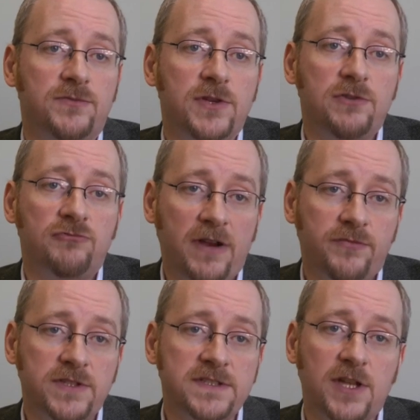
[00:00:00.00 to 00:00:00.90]
of
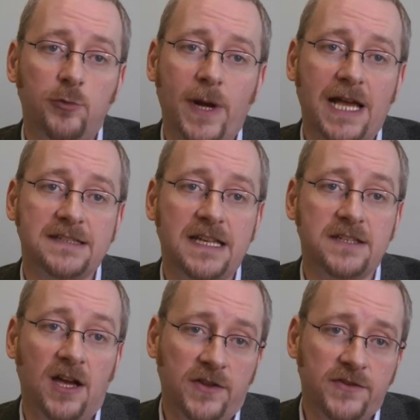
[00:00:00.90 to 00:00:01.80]
referenced open access
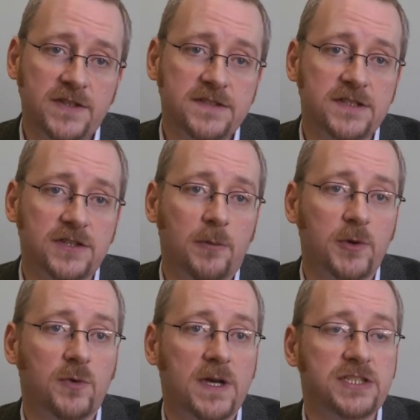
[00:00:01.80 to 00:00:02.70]
answers to
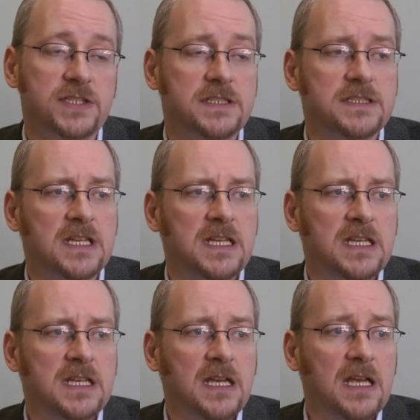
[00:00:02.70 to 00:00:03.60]
common questions.
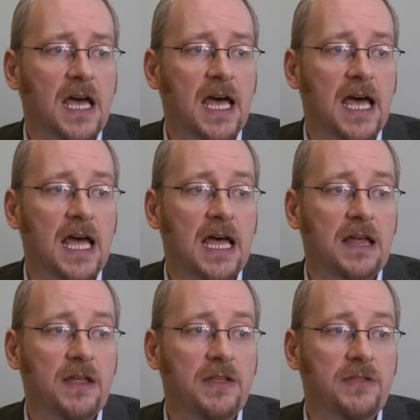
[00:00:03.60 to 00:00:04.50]

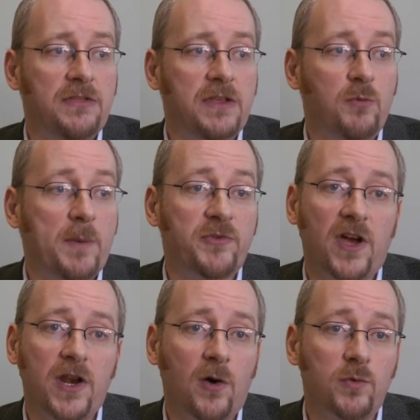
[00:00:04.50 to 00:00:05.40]
The
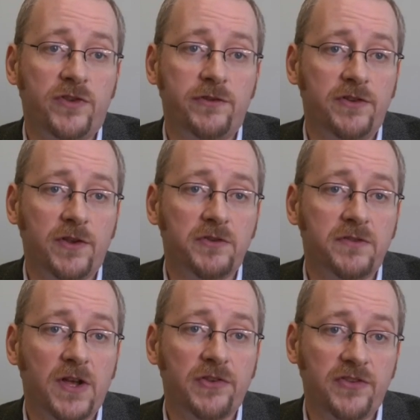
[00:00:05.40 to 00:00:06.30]
website holds the results
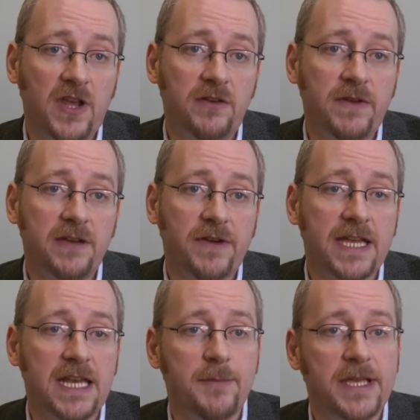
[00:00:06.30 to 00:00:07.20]
of our survey of
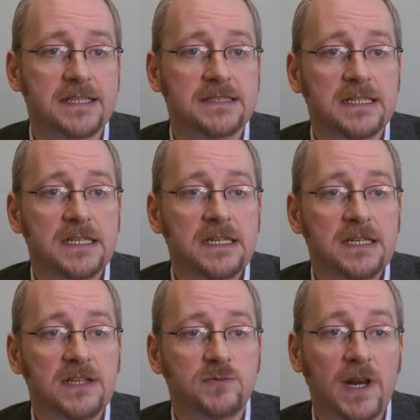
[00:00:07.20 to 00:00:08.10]
academics,
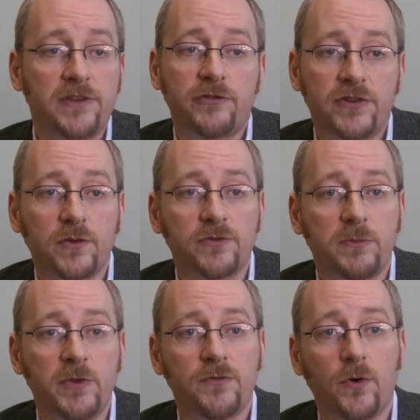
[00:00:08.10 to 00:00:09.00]
as well as the results
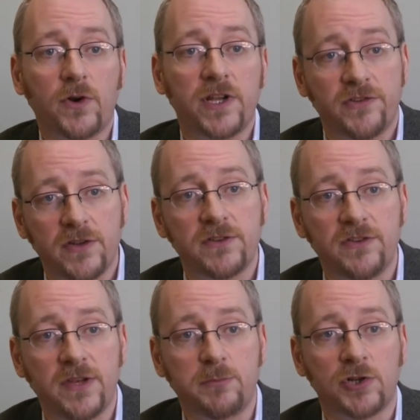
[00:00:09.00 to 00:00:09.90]
from the 4
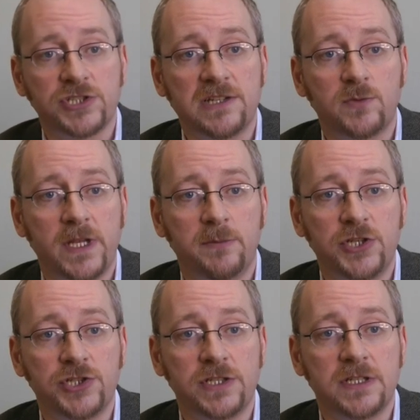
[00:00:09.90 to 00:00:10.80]
consultancy projects we
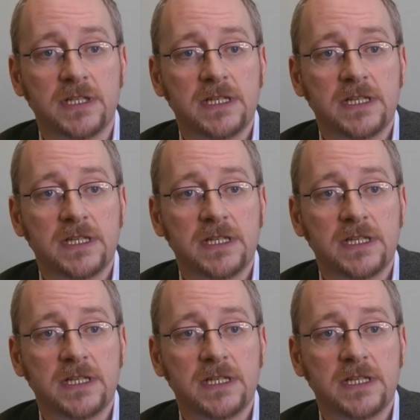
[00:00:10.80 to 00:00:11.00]
commissioned.